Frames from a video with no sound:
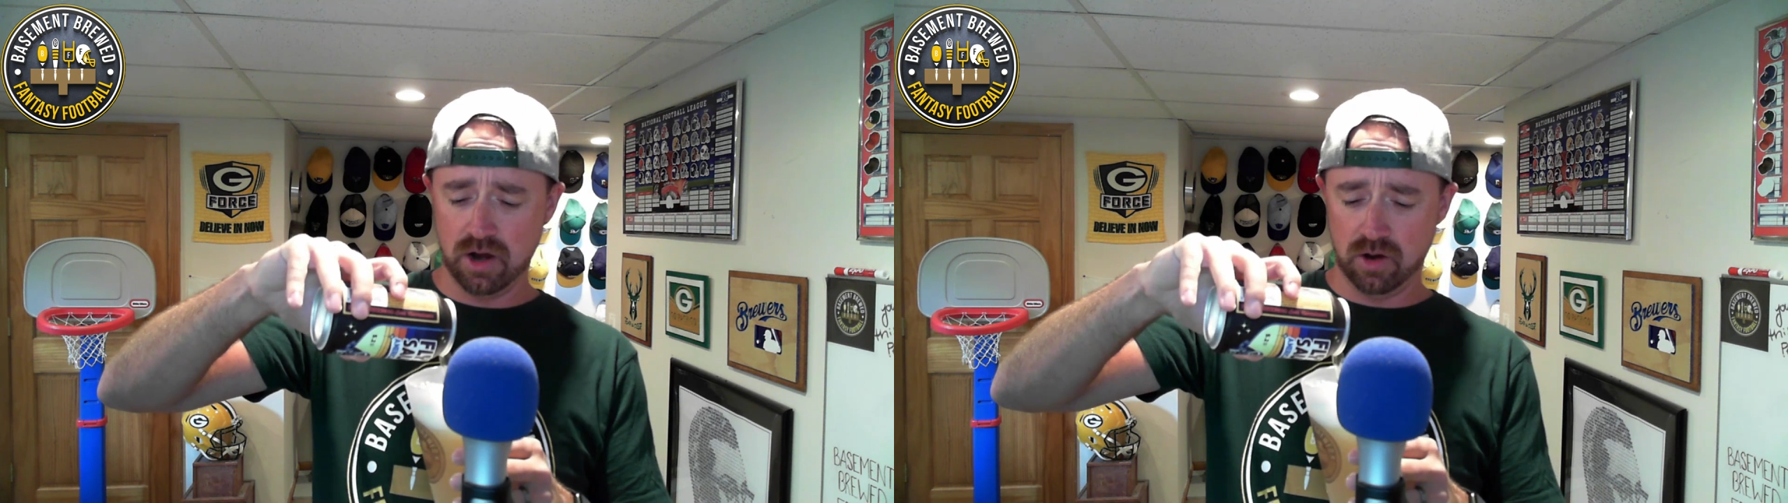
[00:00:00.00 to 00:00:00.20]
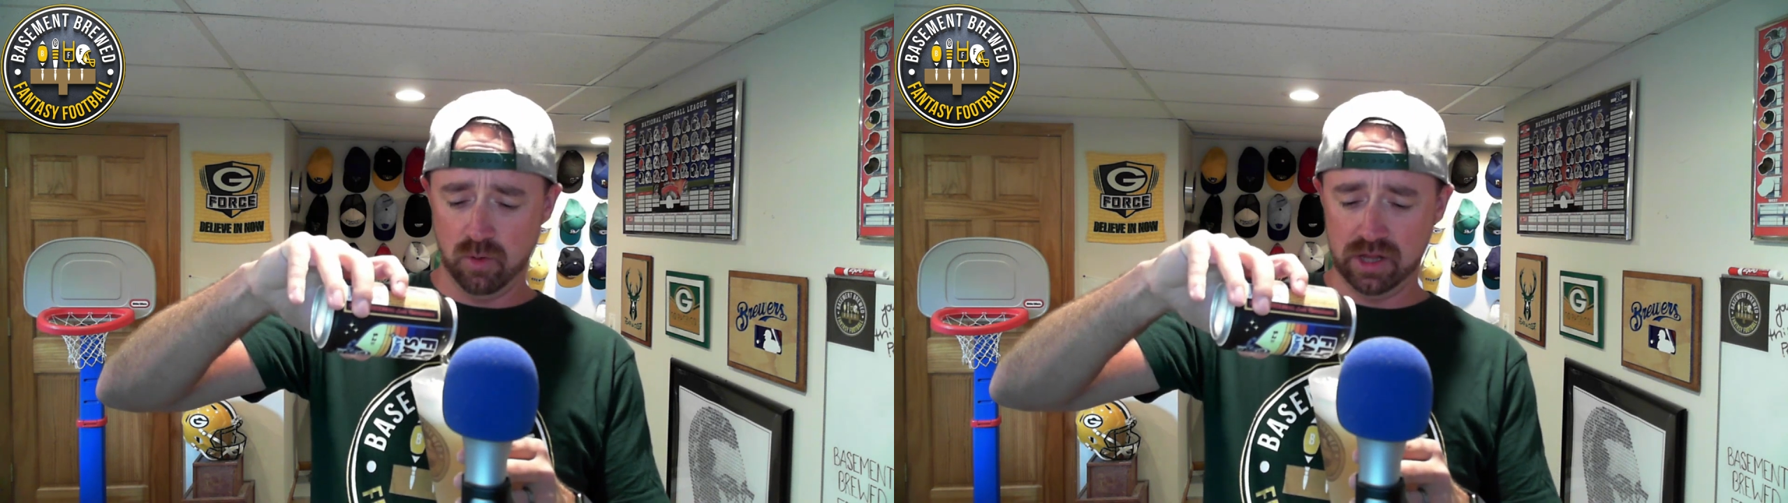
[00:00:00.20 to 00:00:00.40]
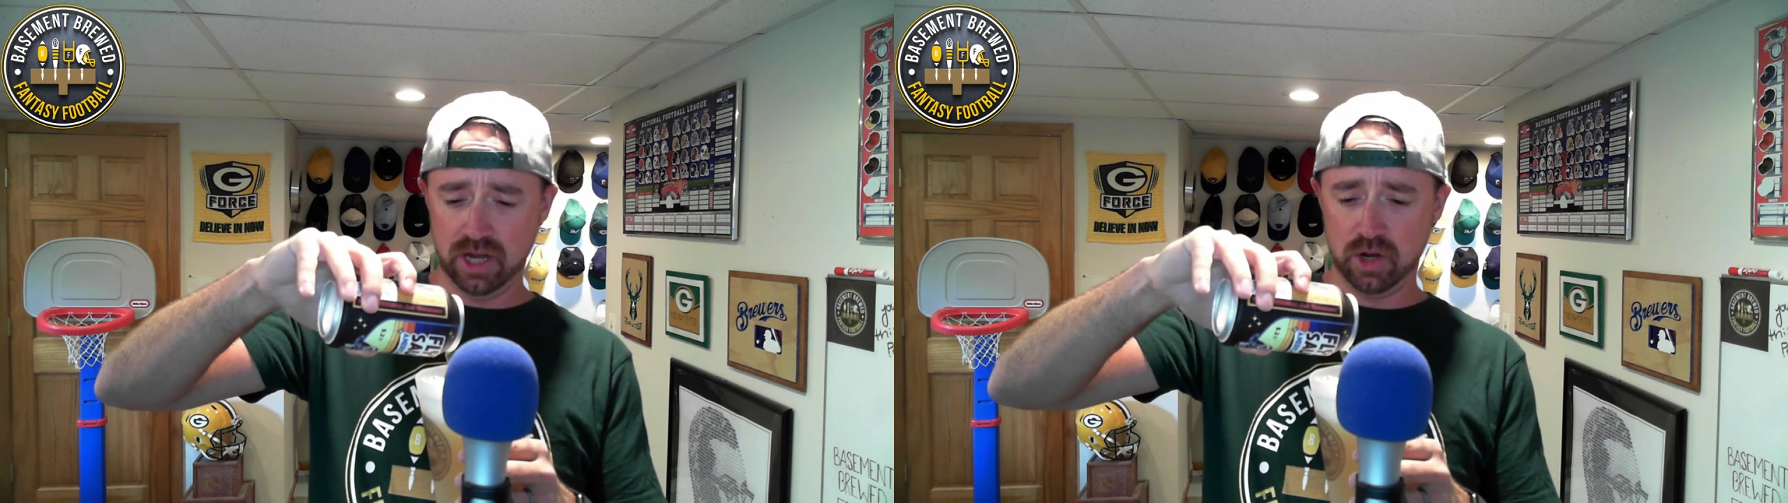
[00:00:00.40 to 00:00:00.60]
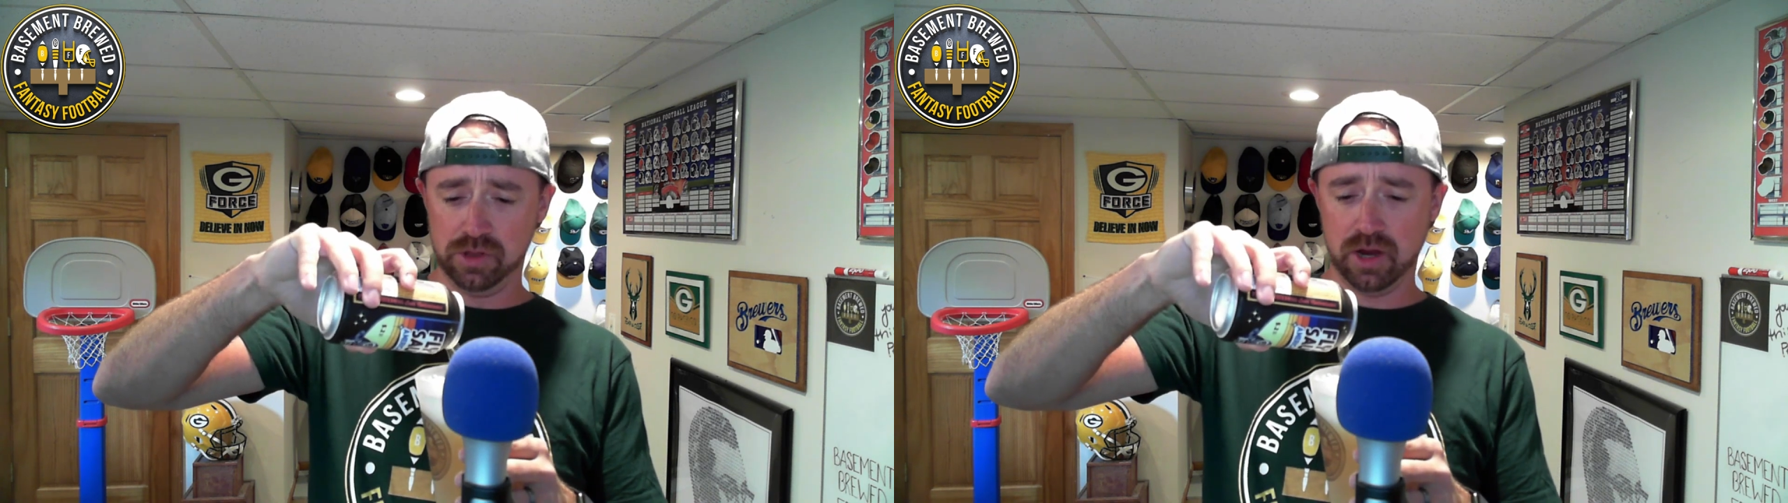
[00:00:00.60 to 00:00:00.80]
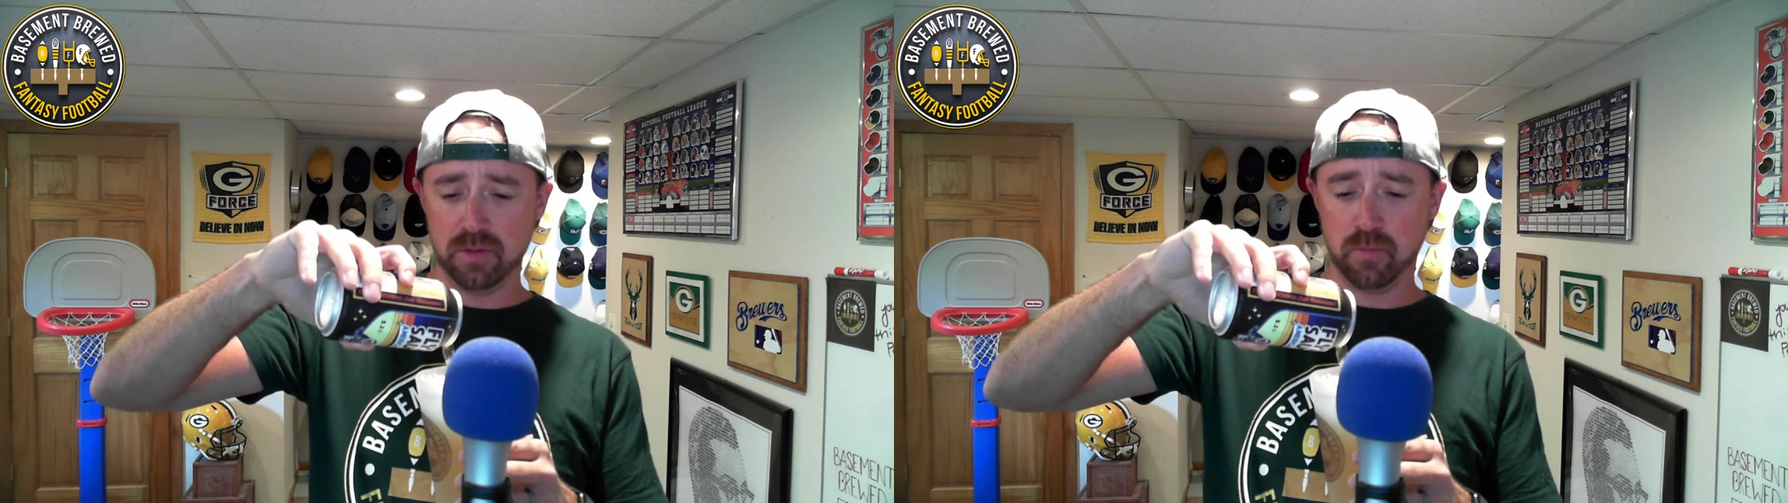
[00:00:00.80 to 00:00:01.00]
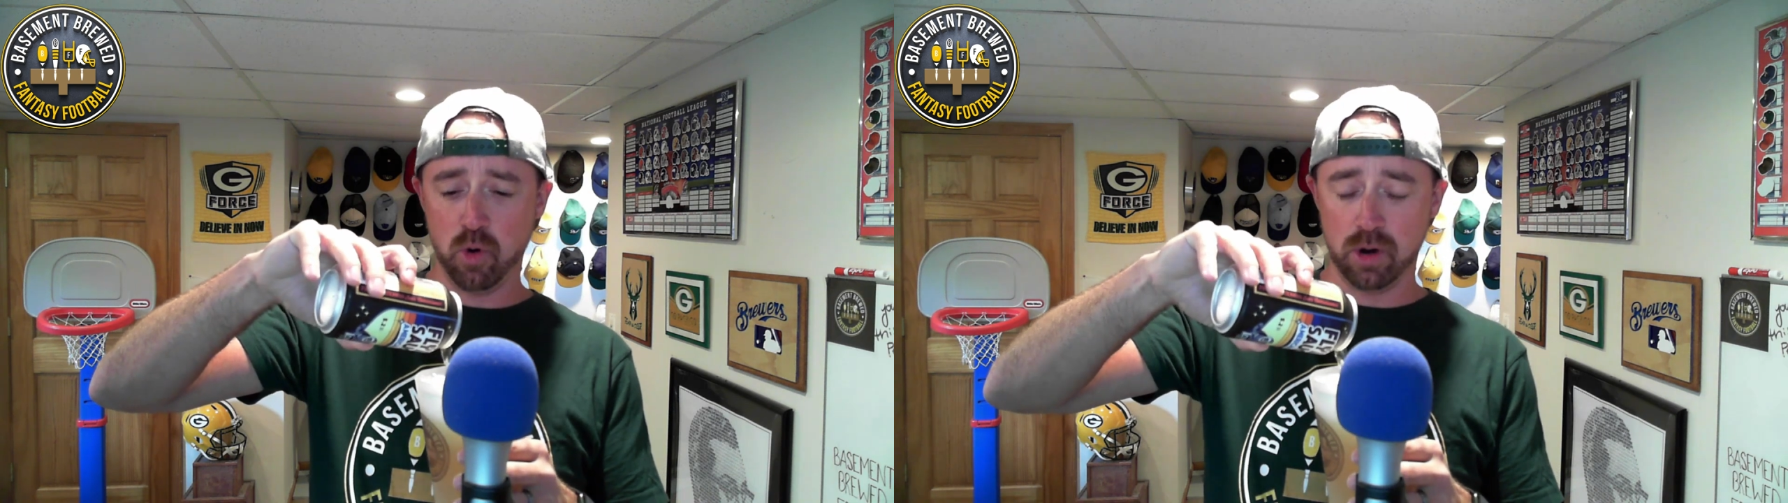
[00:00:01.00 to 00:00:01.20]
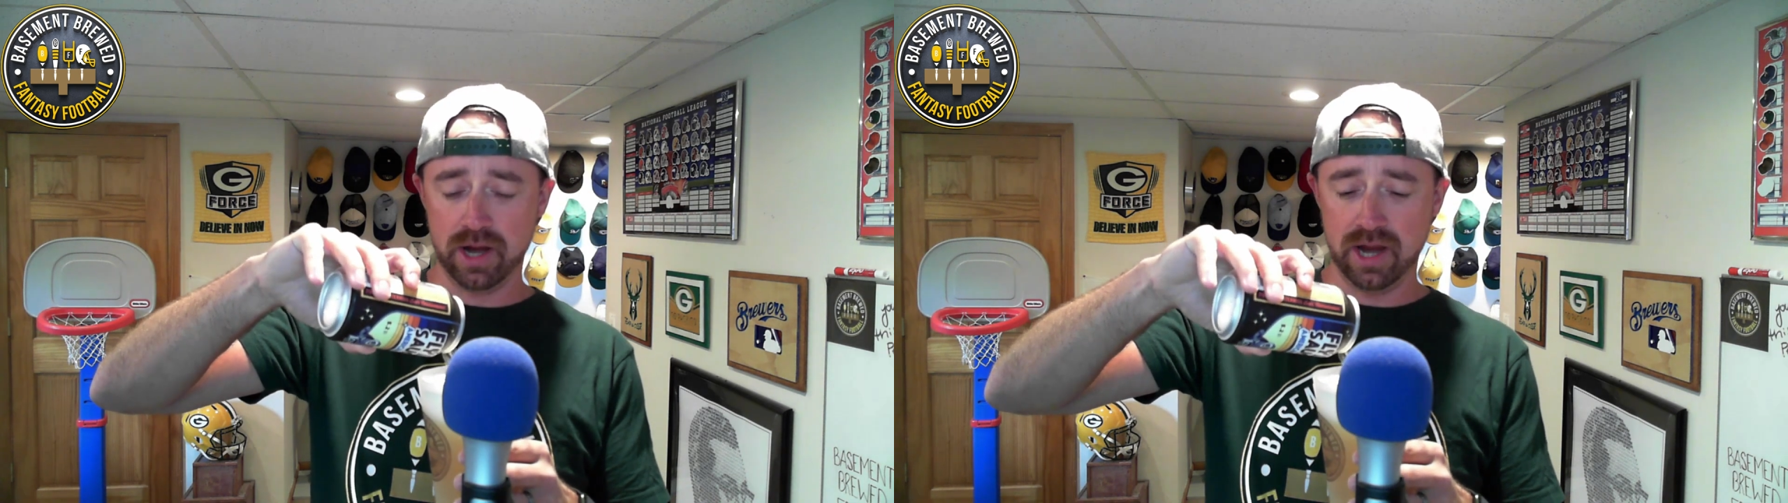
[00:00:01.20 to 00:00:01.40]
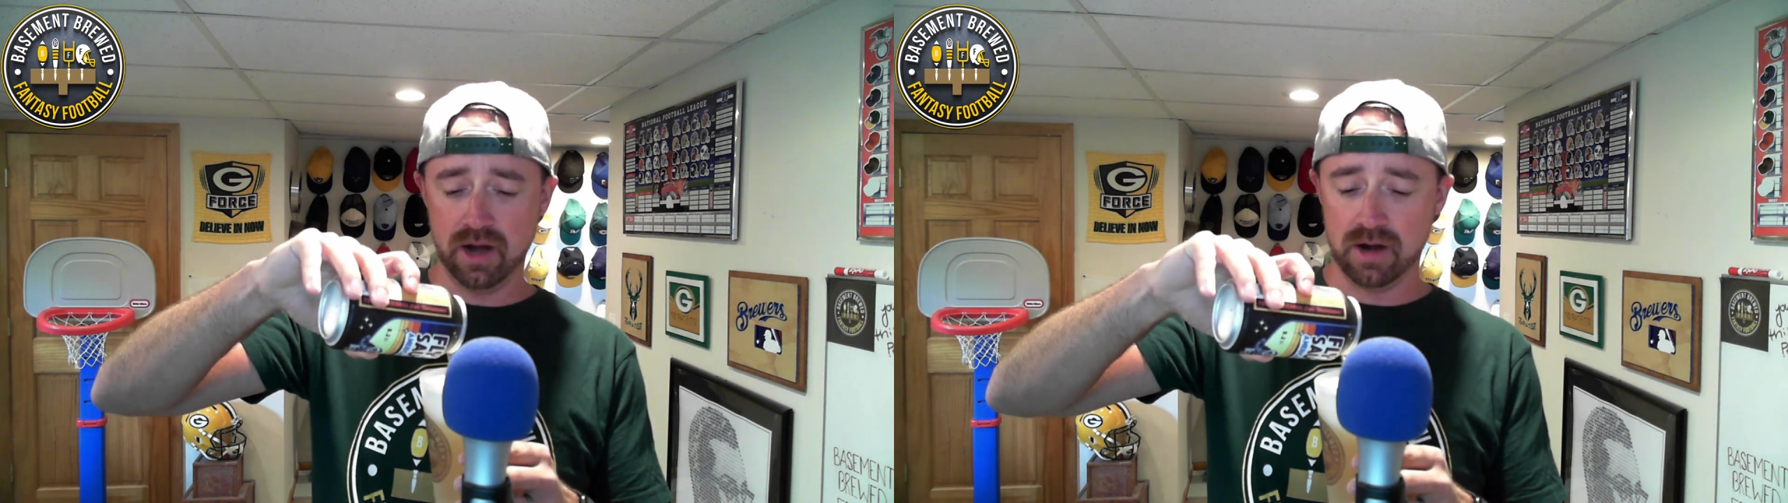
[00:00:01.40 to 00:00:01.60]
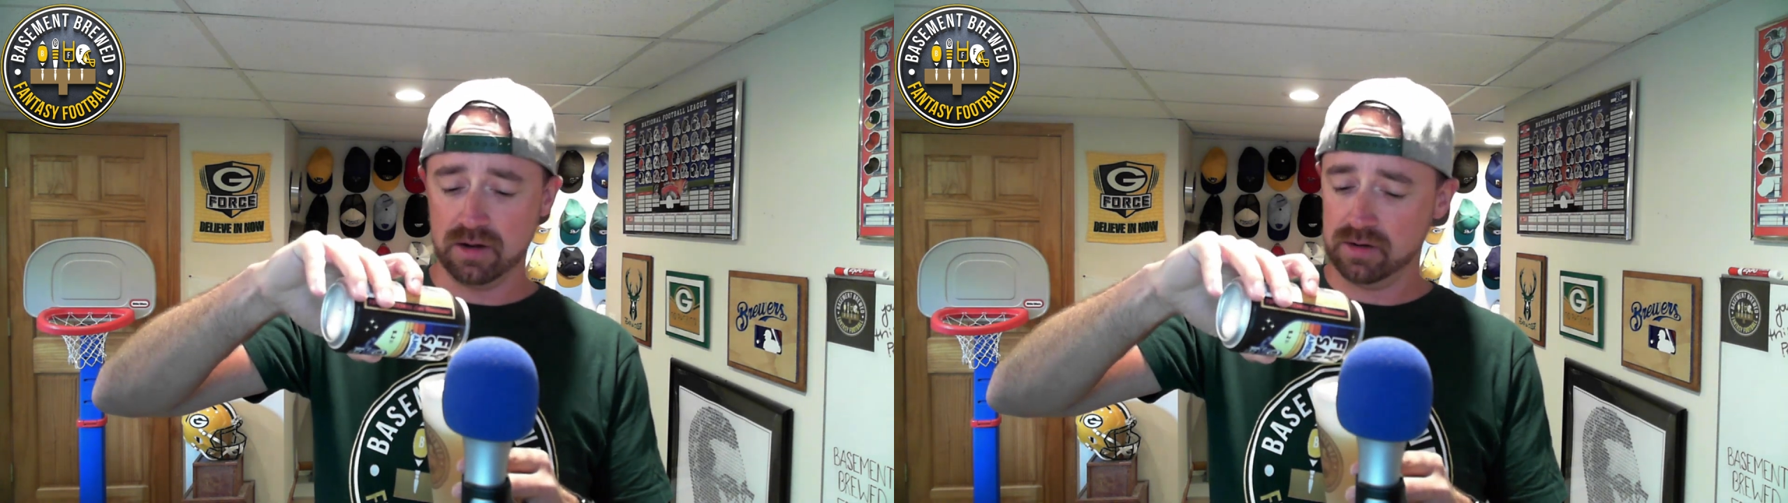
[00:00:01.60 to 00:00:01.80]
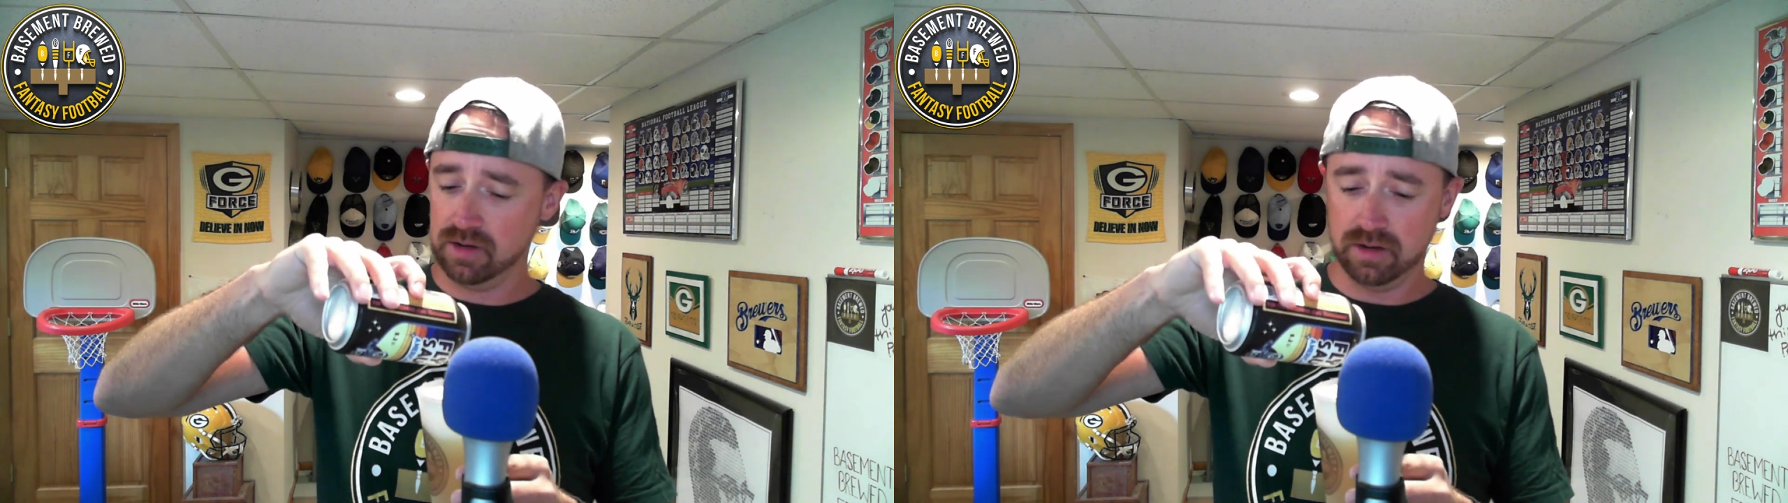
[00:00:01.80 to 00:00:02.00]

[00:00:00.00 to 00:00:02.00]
Really good looking pour here.